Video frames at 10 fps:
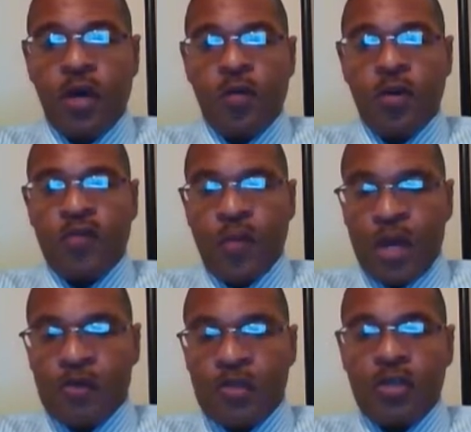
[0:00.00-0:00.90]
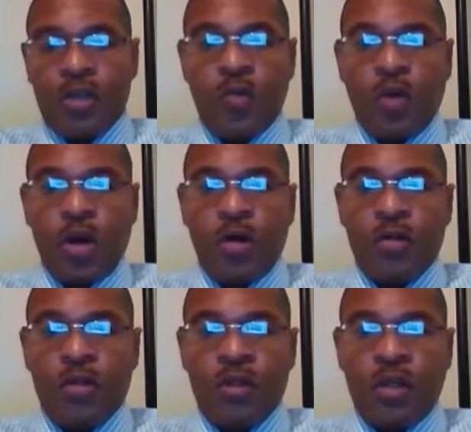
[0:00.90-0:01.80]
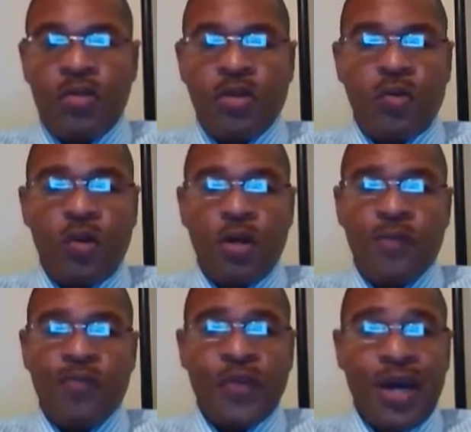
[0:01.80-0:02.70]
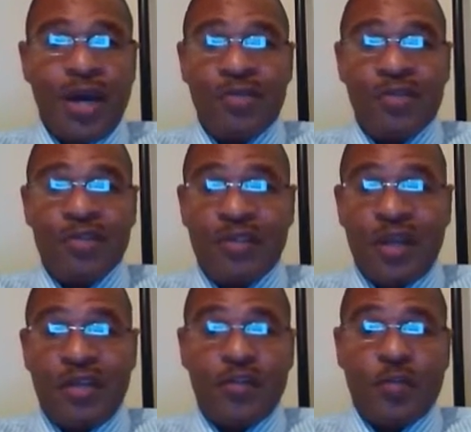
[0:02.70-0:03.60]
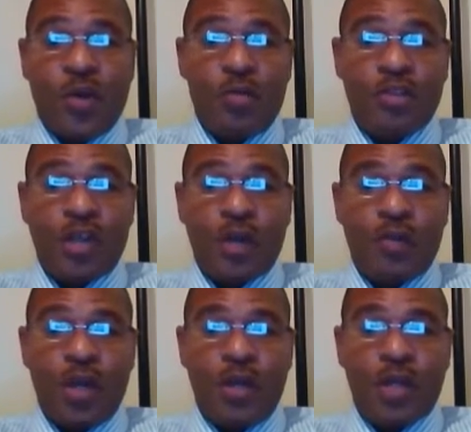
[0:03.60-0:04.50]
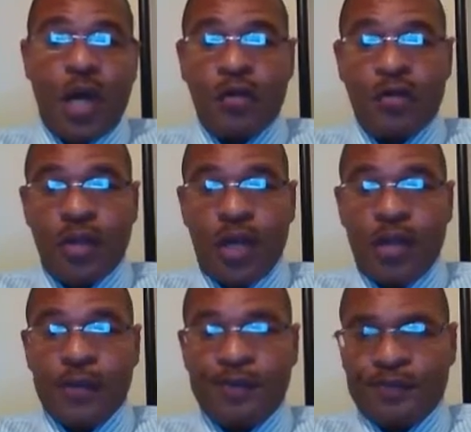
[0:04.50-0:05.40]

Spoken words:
What if Madam C.J. Walker said, you know what? I'm going to just stay at this barbershop and make $1 a day.